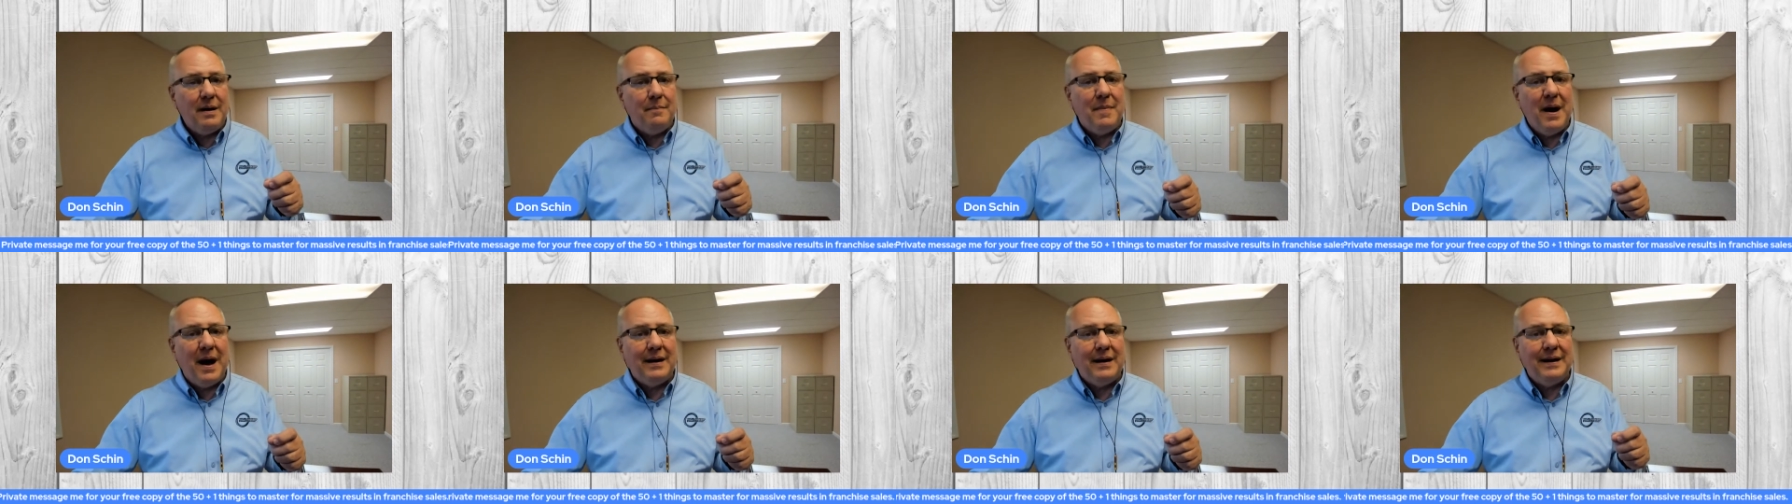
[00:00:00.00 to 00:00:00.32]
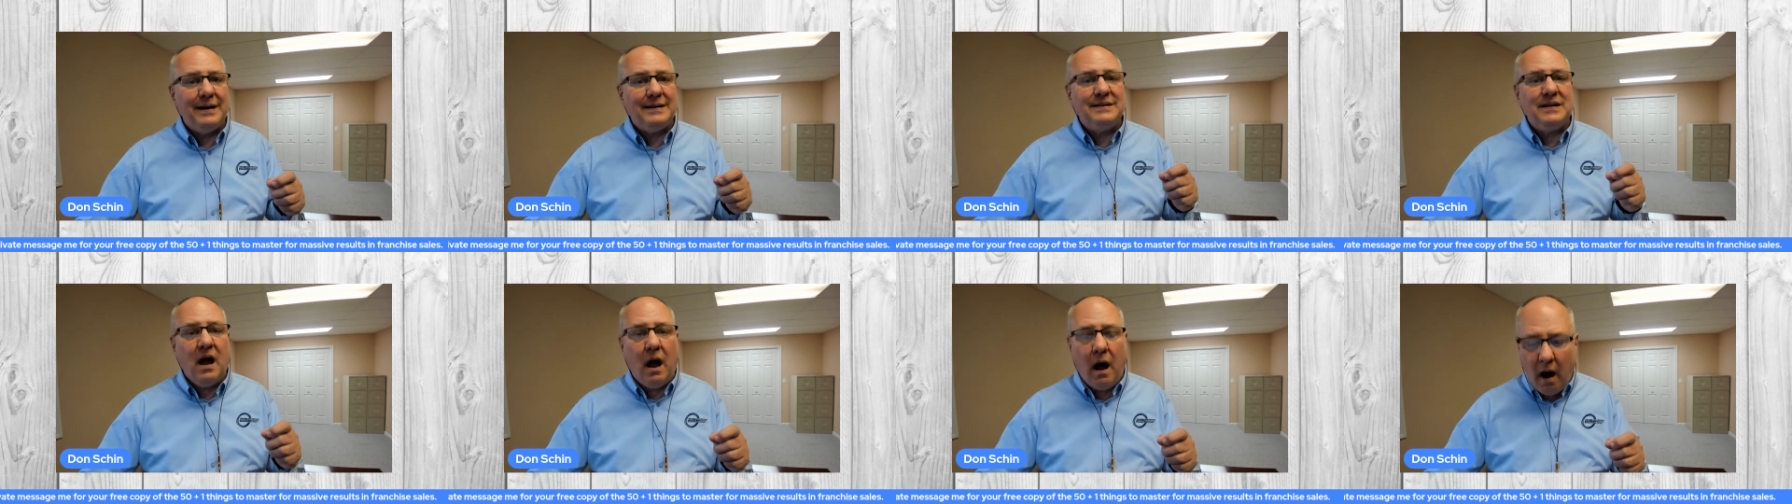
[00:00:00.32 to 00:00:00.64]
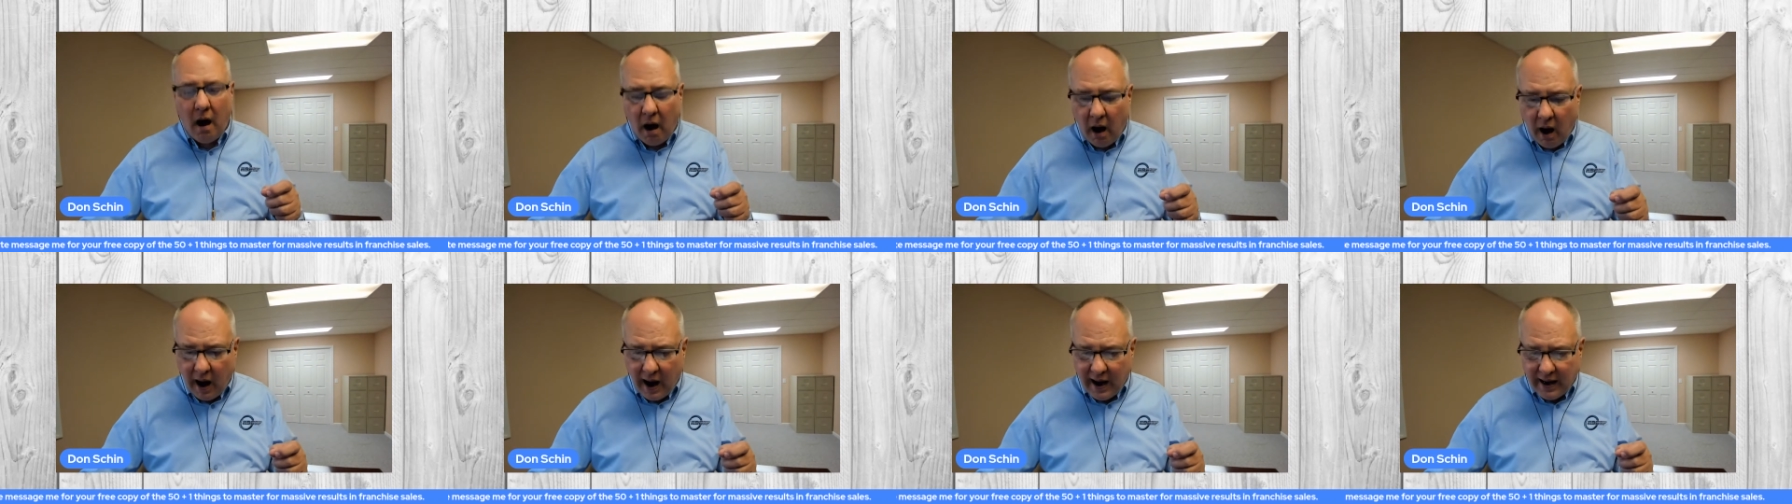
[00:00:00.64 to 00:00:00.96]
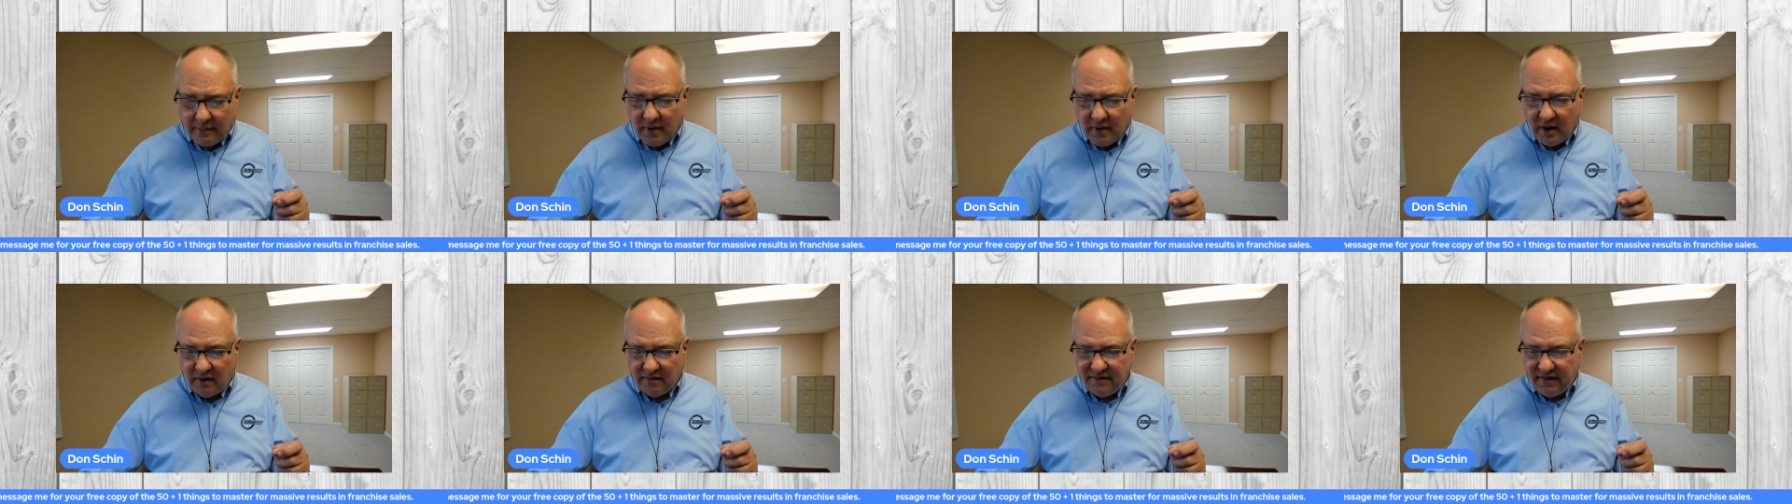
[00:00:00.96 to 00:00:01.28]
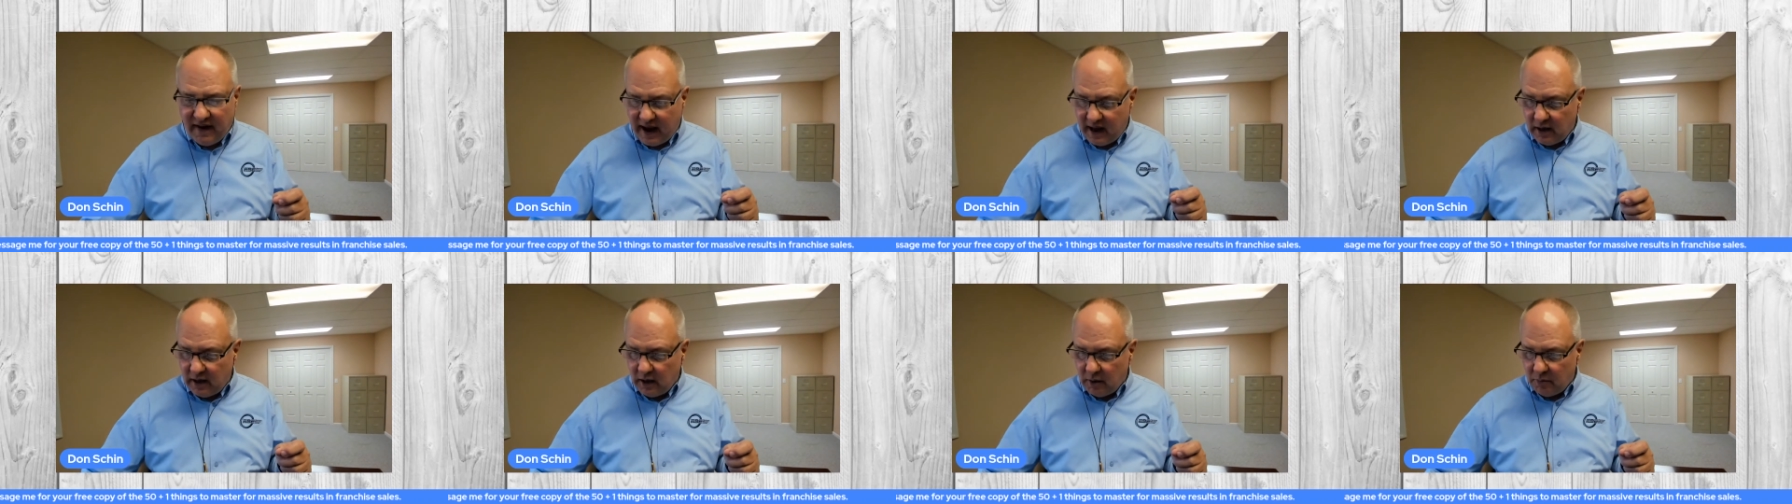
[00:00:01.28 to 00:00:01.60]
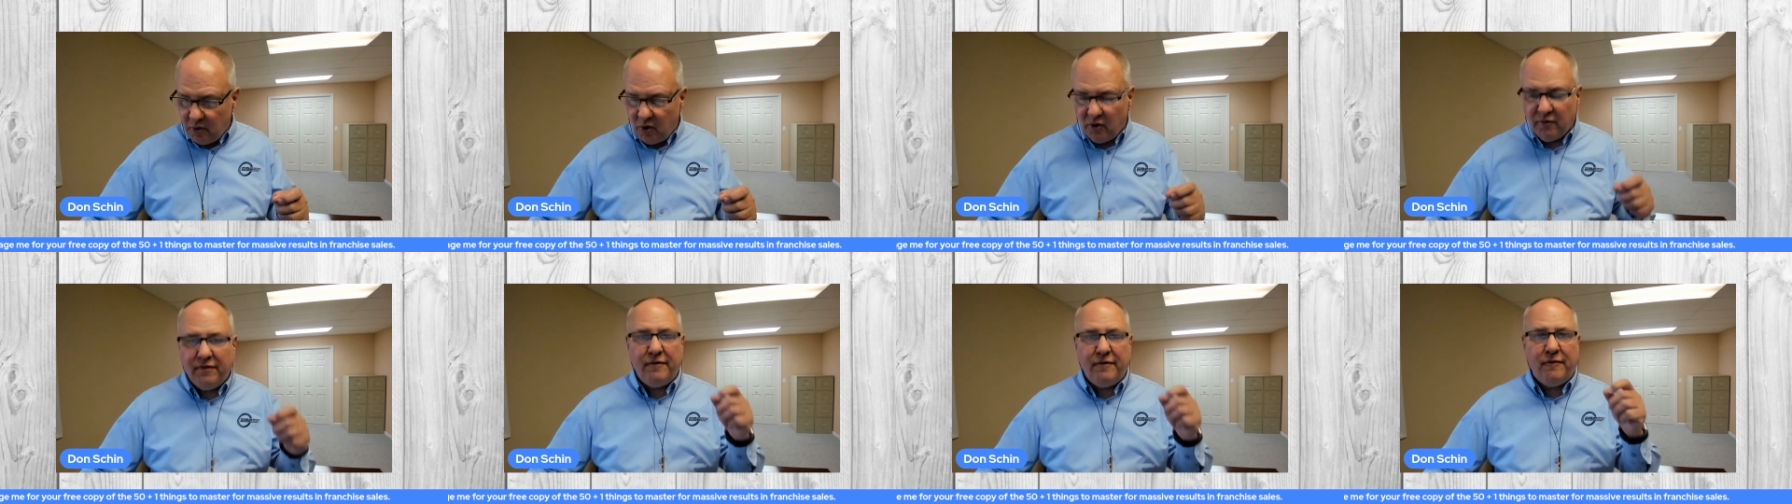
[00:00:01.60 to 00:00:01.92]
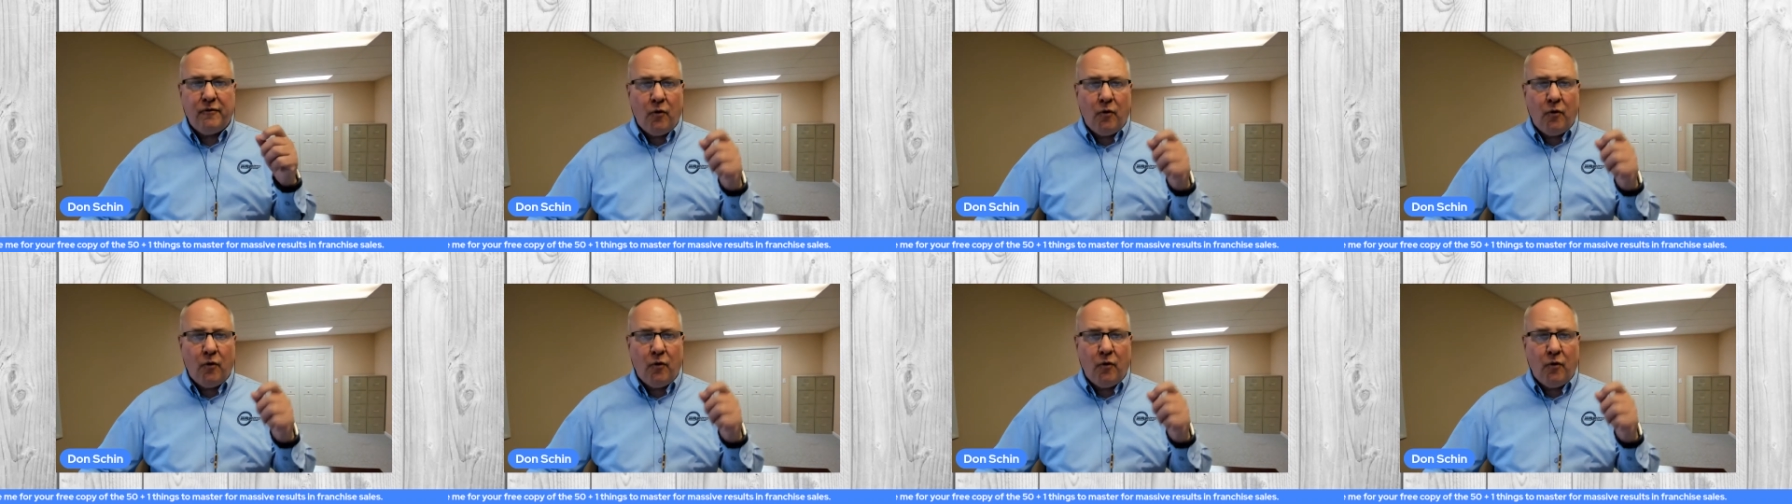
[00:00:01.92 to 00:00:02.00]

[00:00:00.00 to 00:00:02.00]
amount of time available